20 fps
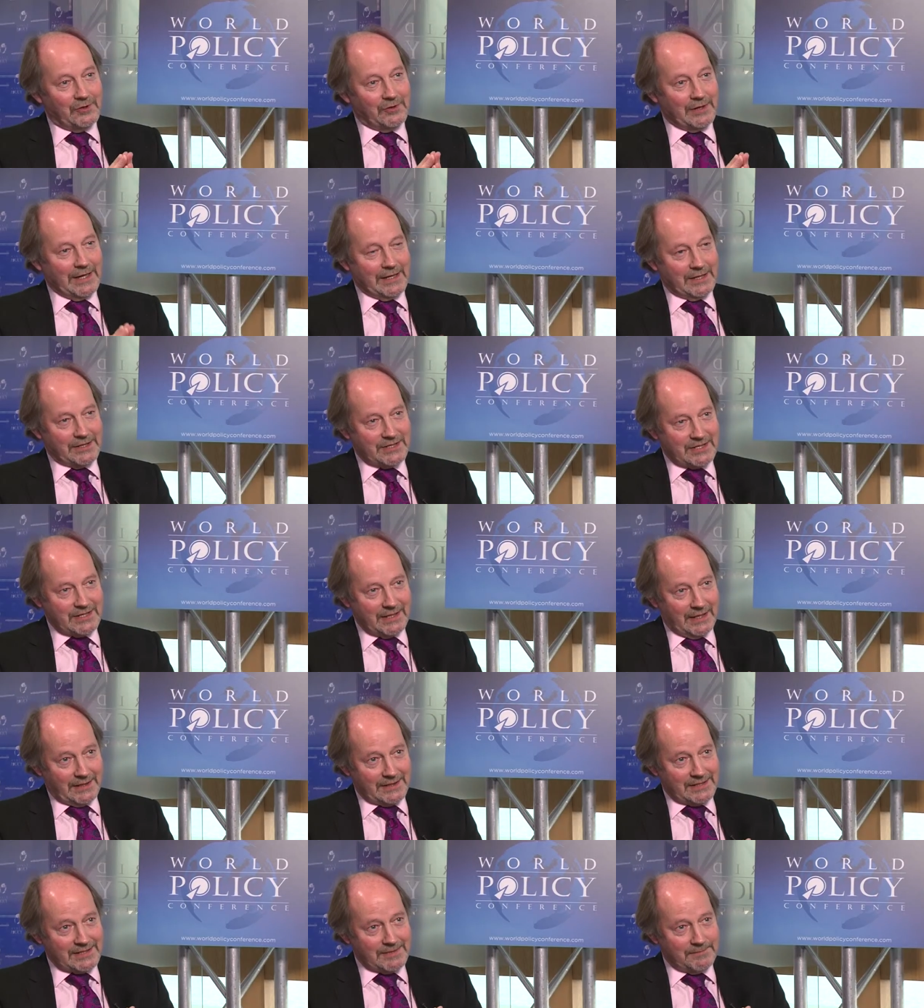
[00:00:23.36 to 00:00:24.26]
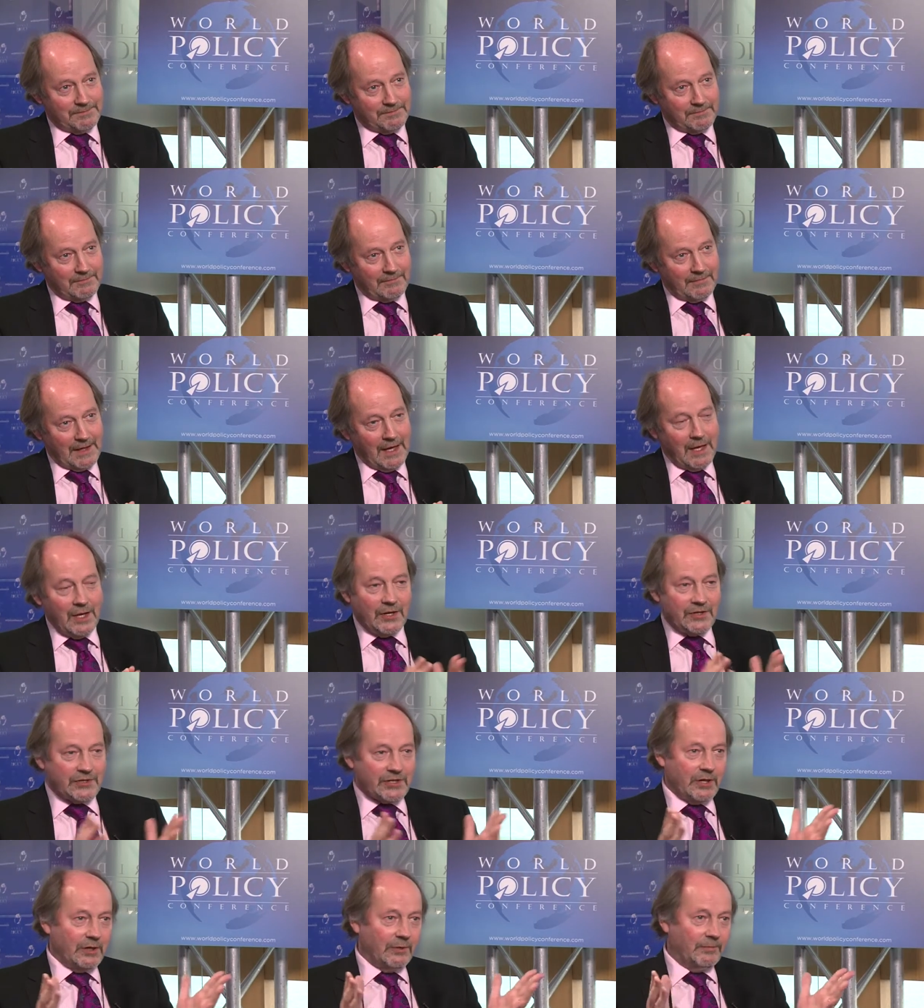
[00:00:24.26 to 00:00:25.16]
the United States.
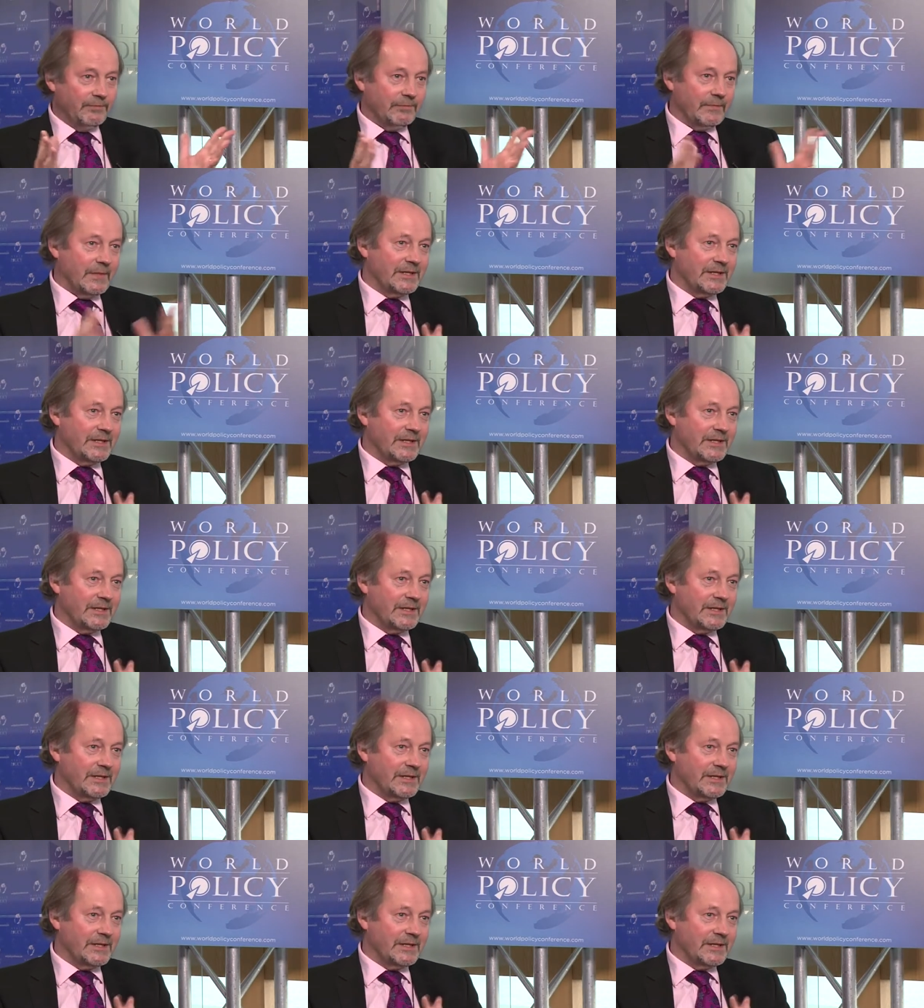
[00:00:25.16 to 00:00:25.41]
So,